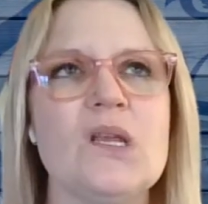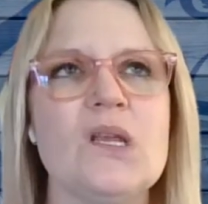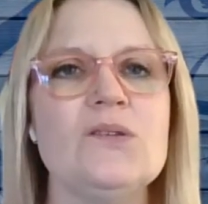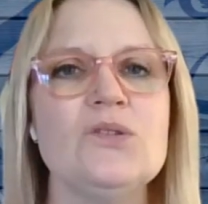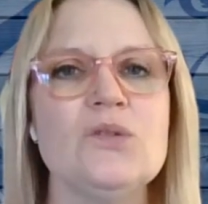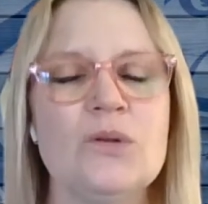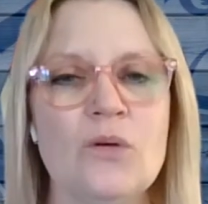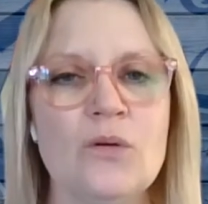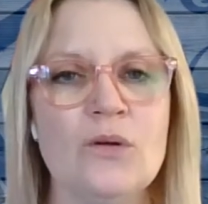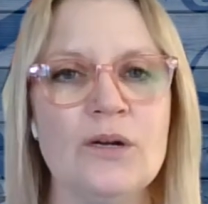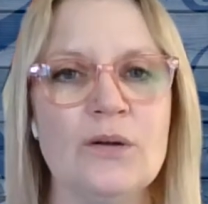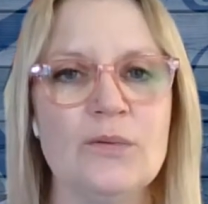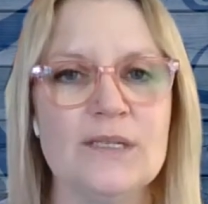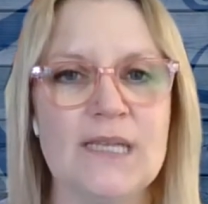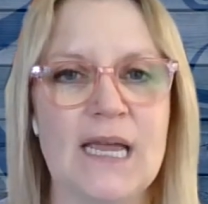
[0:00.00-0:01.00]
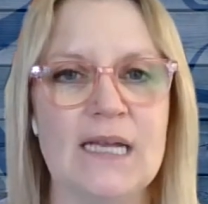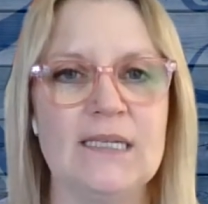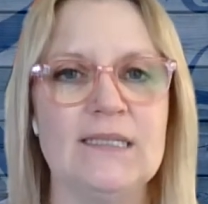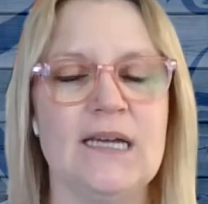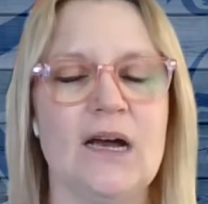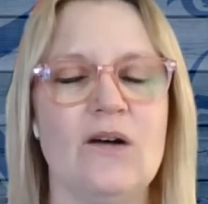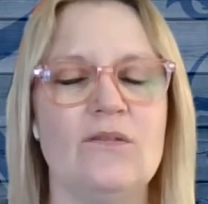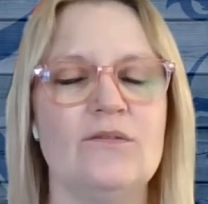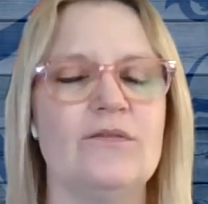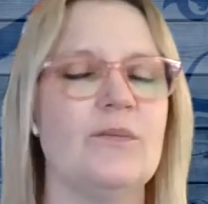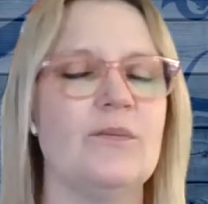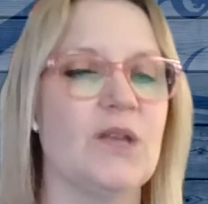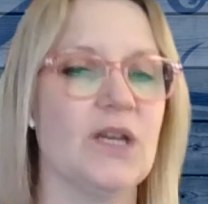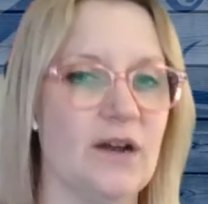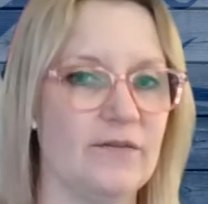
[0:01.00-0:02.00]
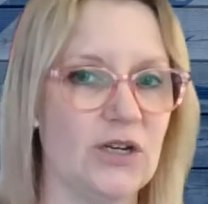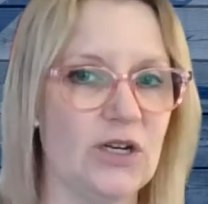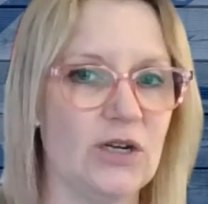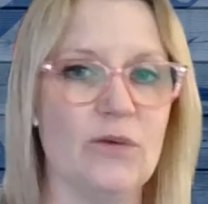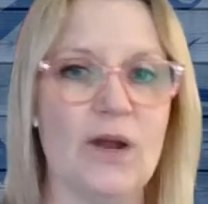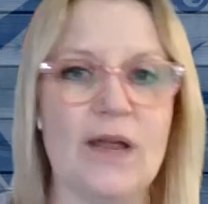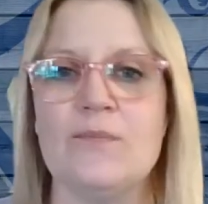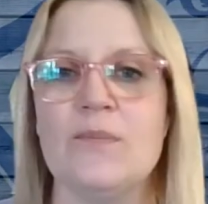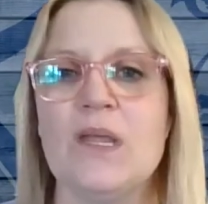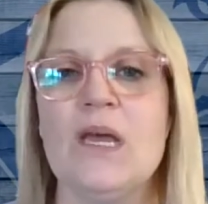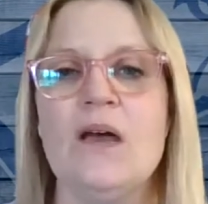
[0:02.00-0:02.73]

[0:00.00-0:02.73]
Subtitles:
So an order was handed down from the governor, right?